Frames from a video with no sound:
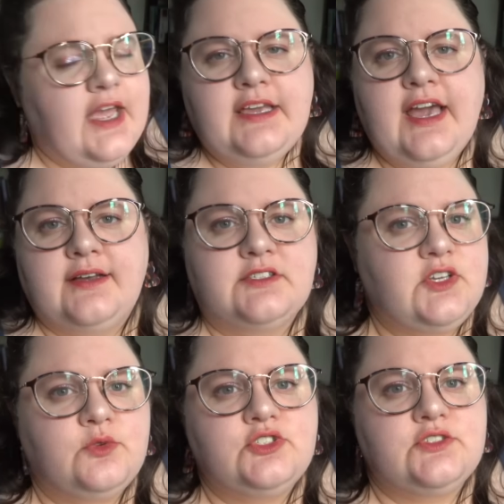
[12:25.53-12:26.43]
Yeah,
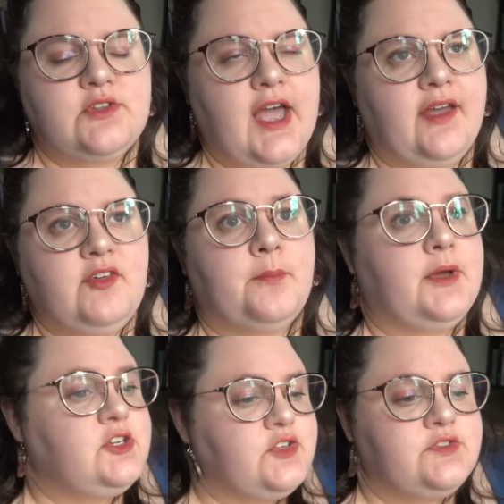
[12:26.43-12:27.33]
so just I have a
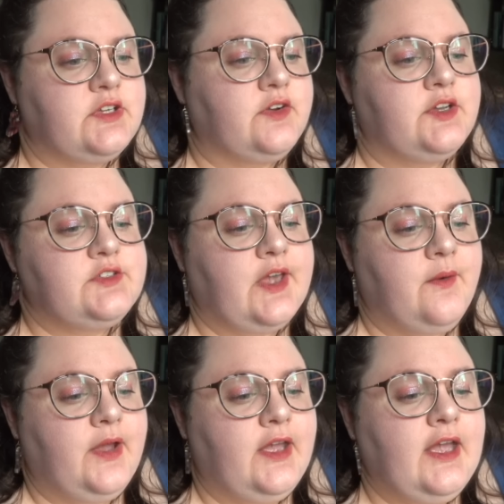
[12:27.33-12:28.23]
bunch of series
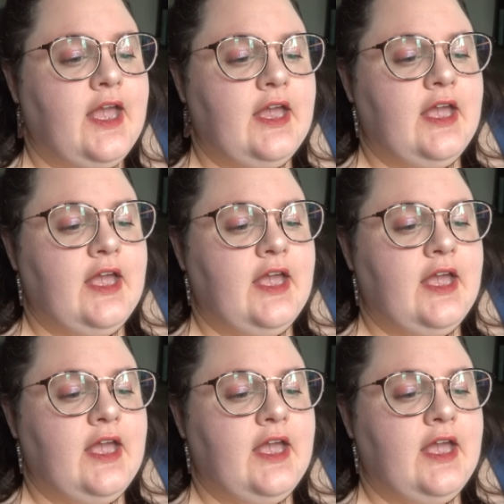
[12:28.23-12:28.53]
going,